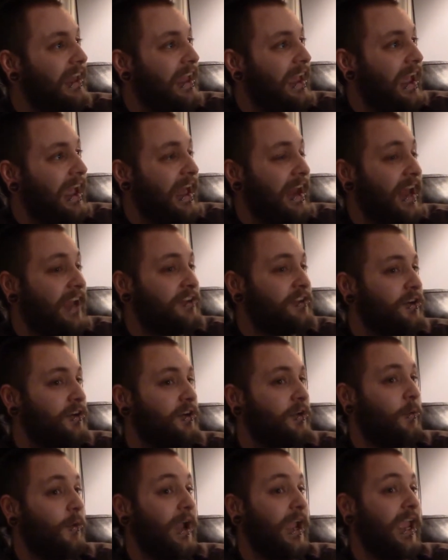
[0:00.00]
And I turned
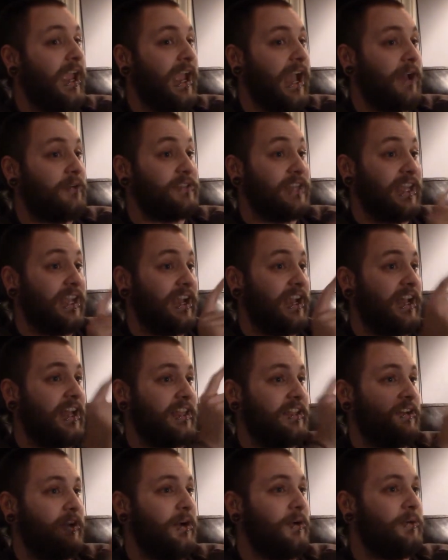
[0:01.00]
away. I was like,
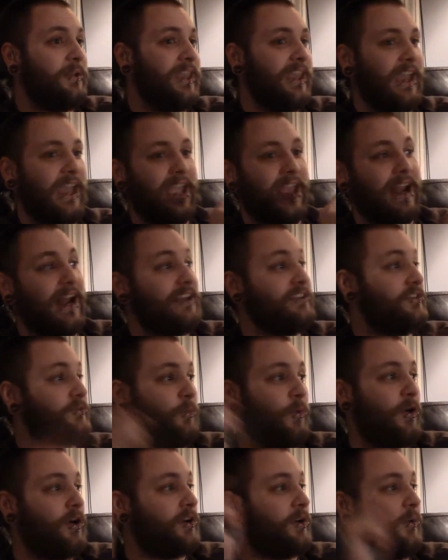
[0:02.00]
"Okay," and I just
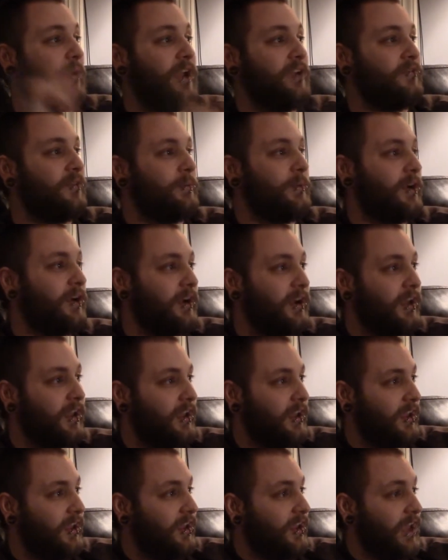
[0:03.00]
walked away from her.
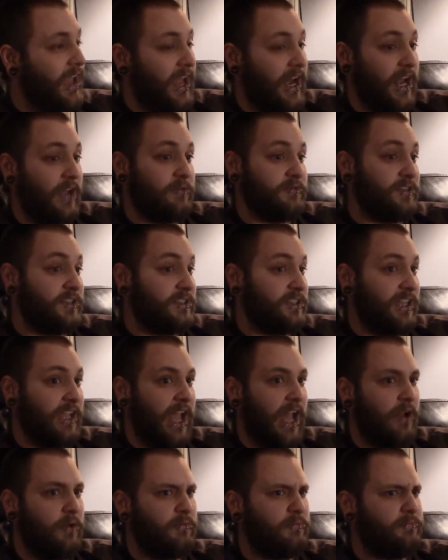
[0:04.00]
And I was just like,
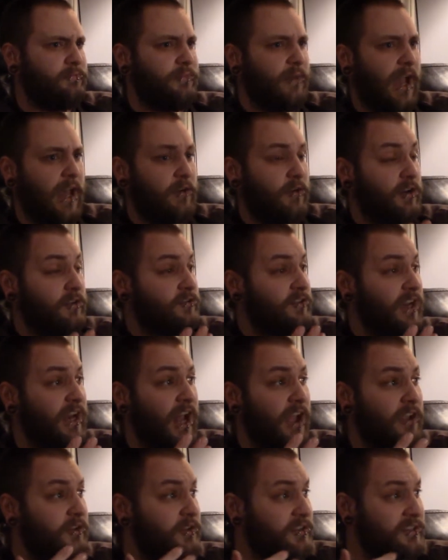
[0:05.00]
I don't understand how
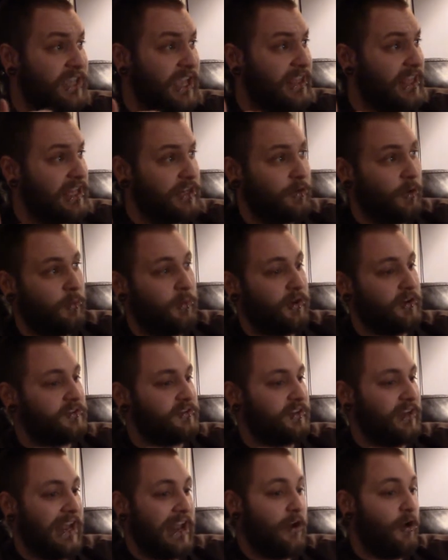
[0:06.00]
you could say that to a
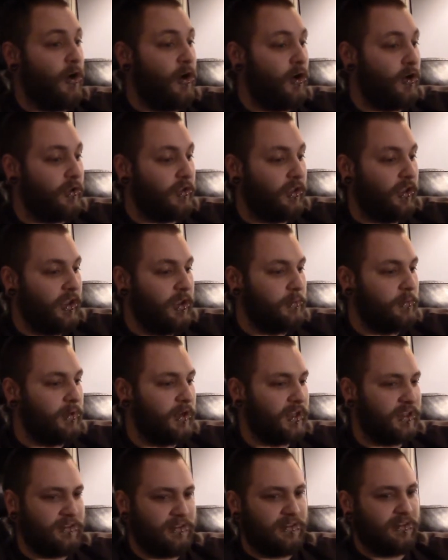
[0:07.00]
person at all,
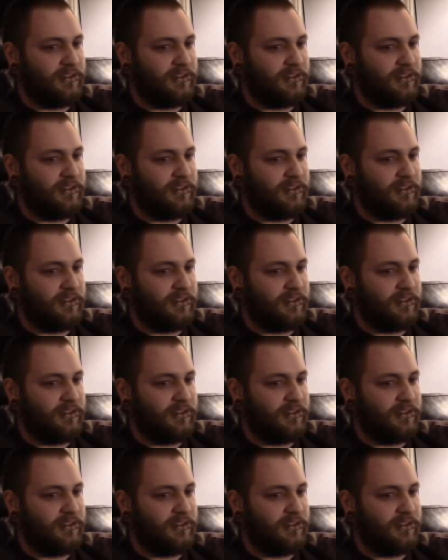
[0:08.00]
but